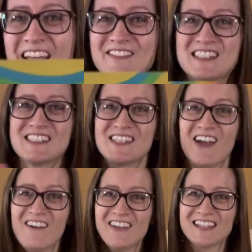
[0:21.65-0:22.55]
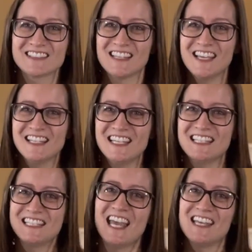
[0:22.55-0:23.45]
I'm so excited.
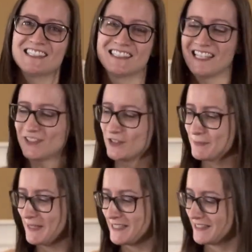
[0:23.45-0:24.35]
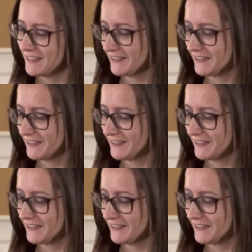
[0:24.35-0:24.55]
Yes, it's like Christmas.